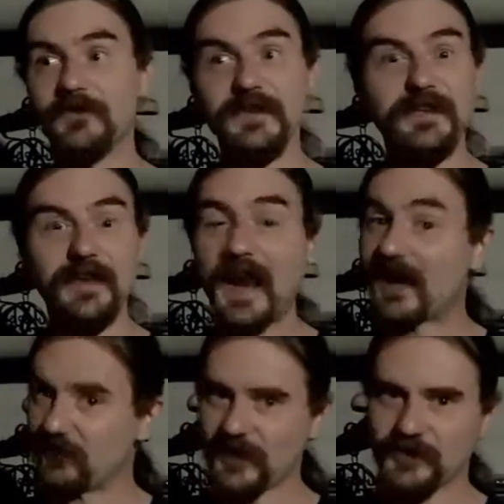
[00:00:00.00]
the
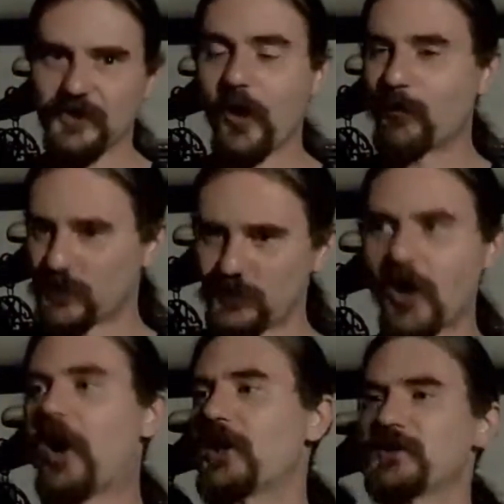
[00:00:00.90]
alien skull, which was
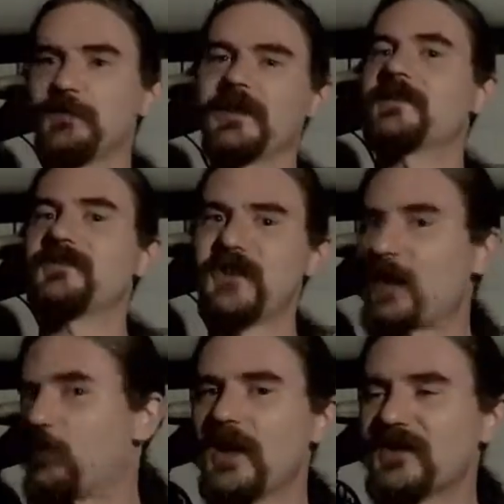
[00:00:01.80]
awesome because
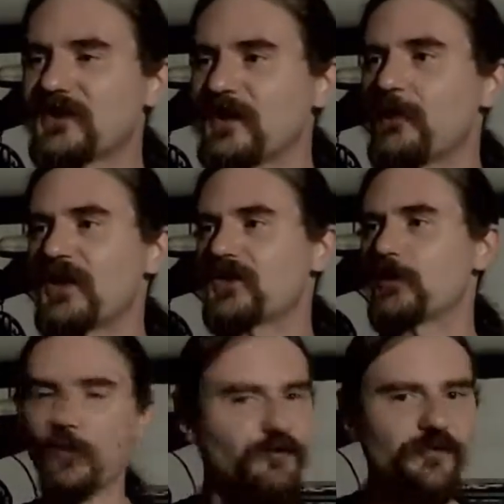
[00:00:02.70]
Stan Winston basically
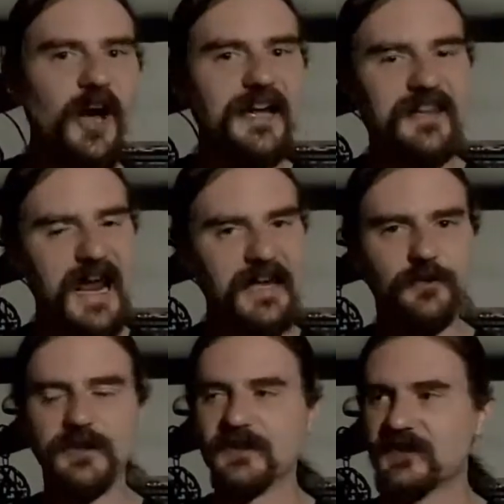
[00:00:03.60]
refined the
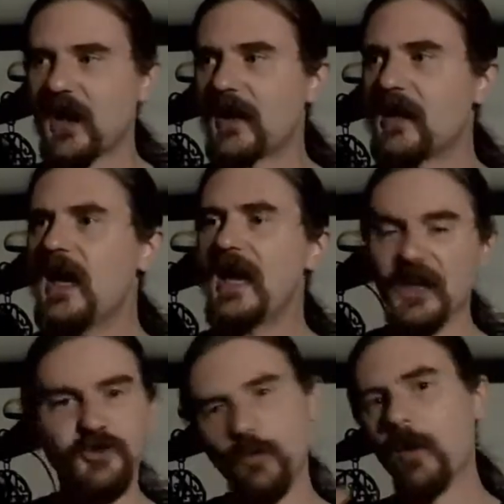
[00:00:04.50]
alien design
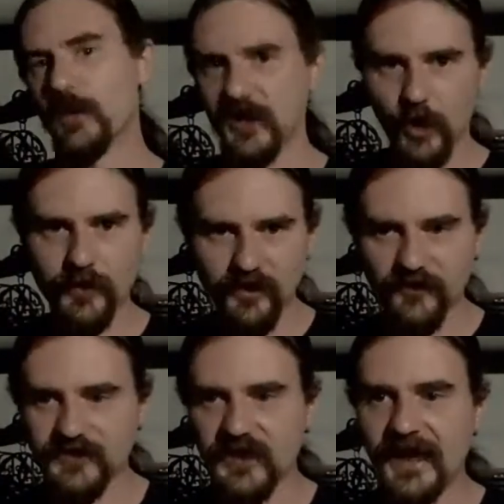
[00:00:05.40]
into what we know and
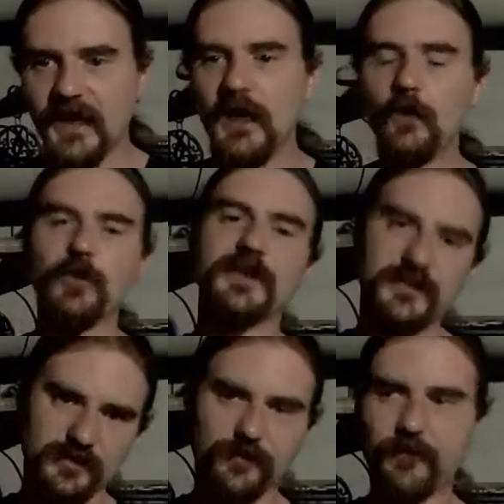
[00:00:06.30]
love today, well, at
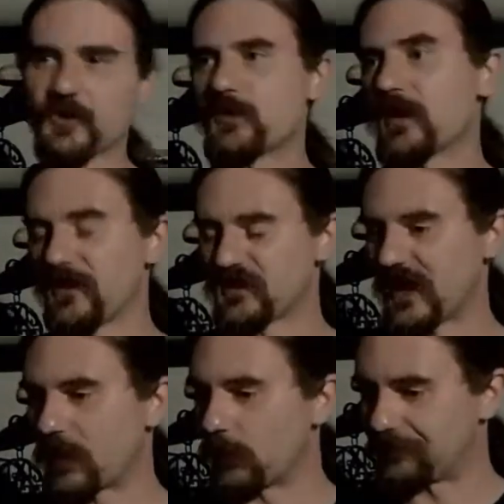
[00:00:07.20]
least in the first one and the
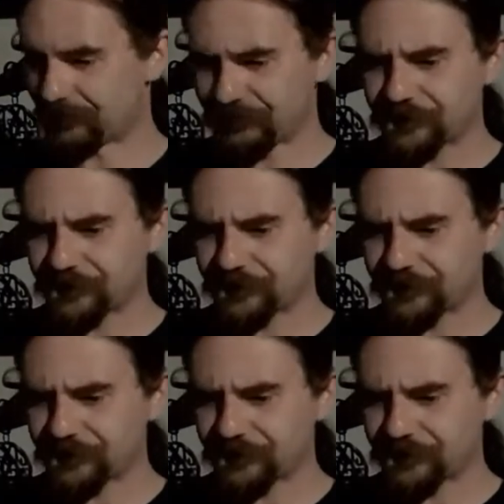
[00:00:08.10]
second one.